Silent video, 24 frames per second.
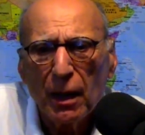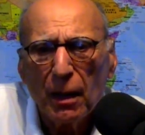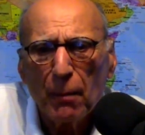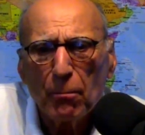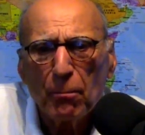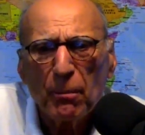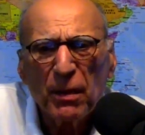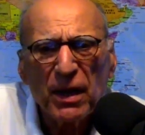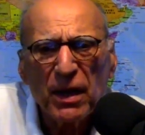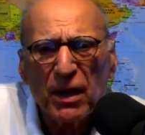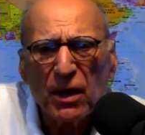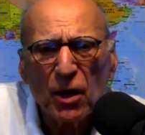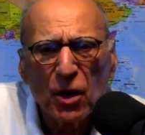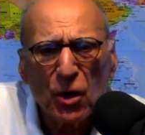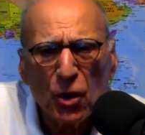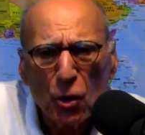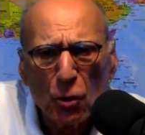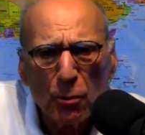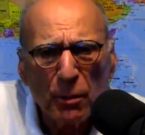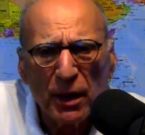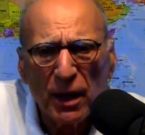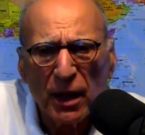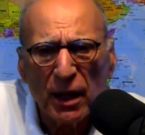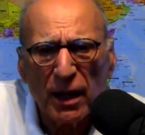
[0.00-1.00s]
being
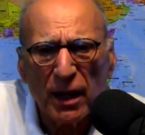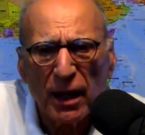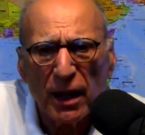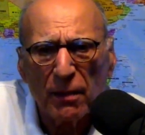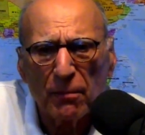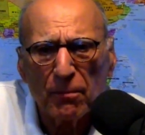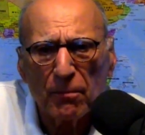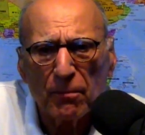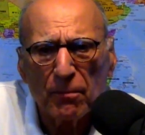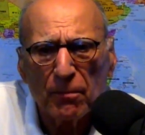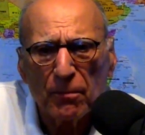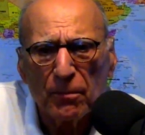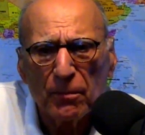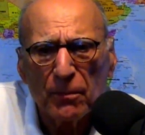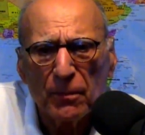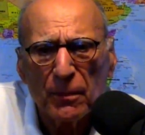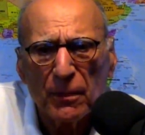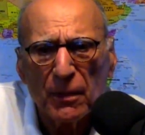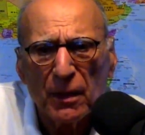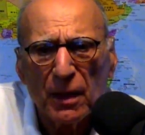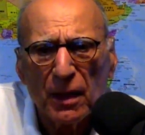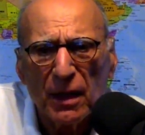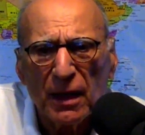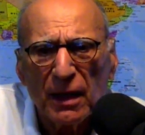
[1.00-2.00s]
human again.
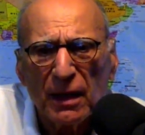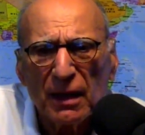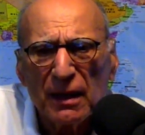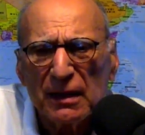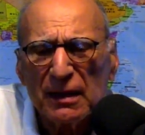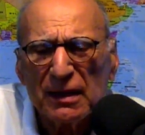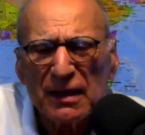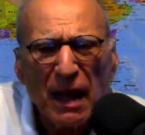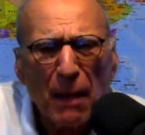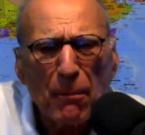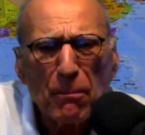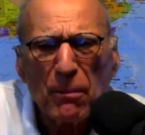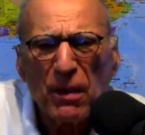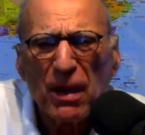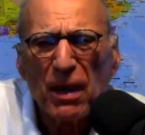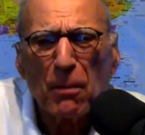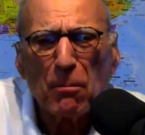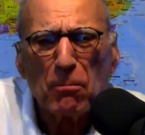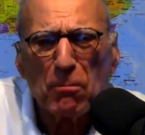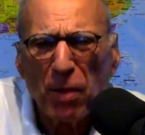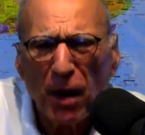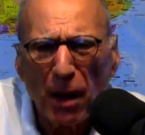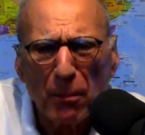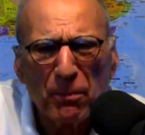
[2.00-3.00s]
Stop being
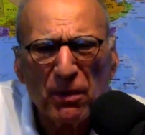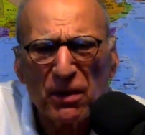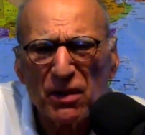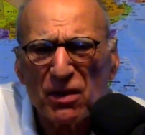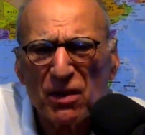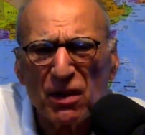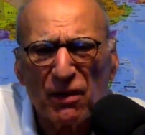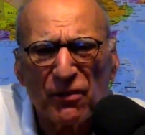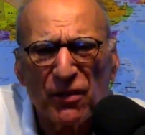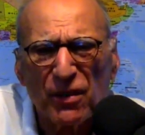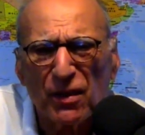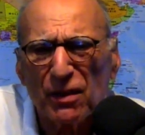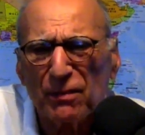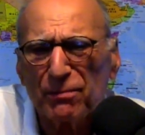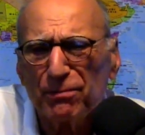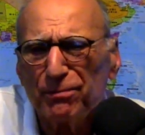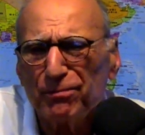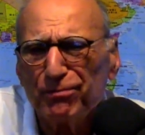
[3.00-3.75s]
puppets of a